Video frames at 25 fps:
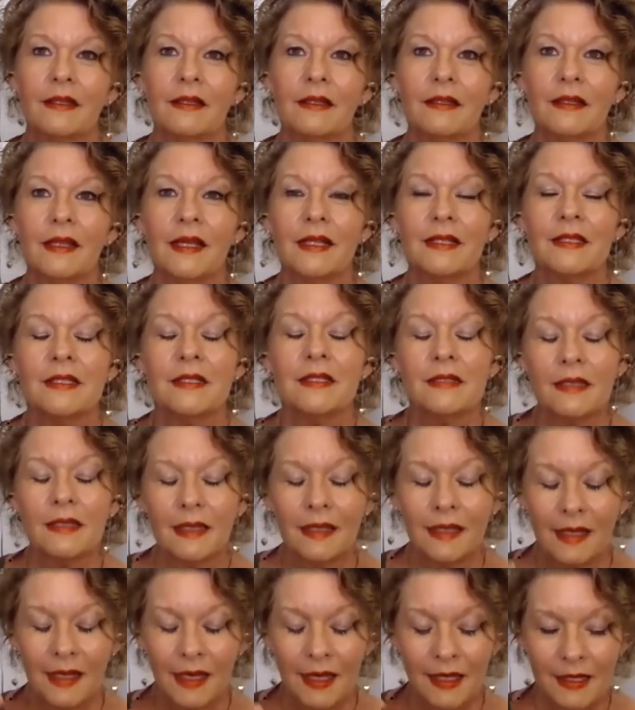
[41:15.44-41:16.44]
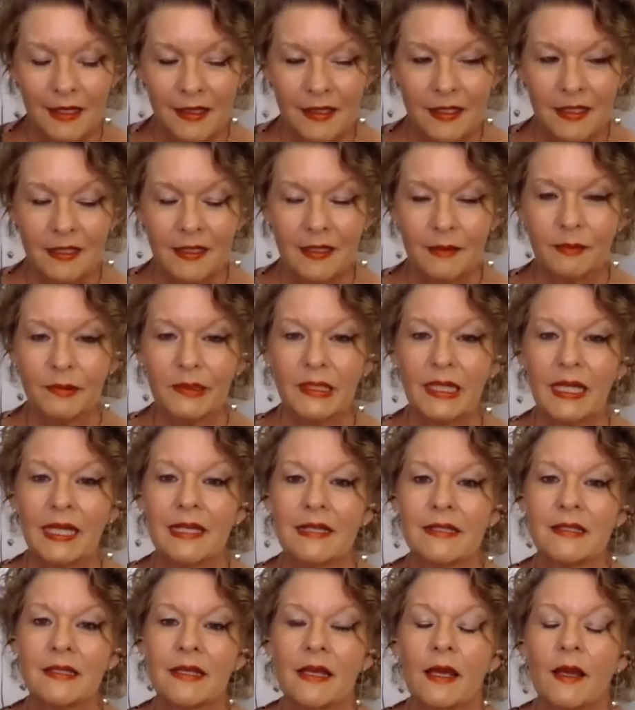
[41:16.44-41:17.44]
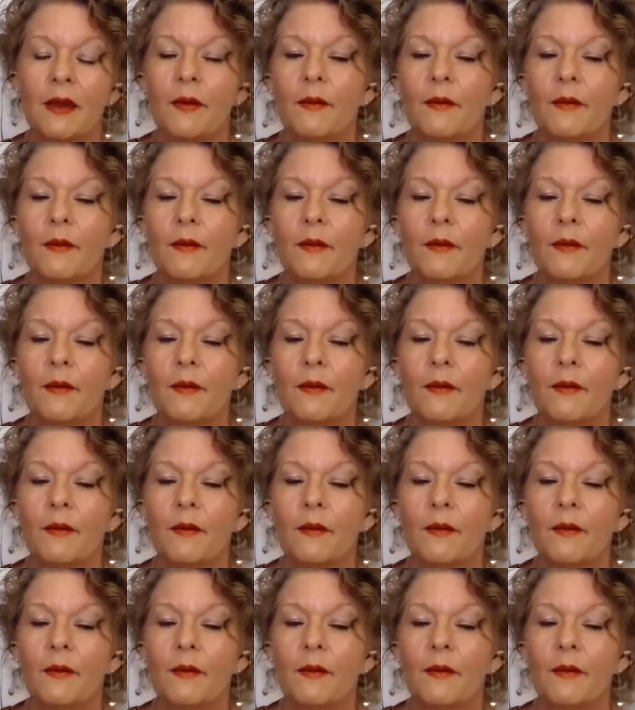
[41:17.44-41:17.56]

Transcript: Let's get into the place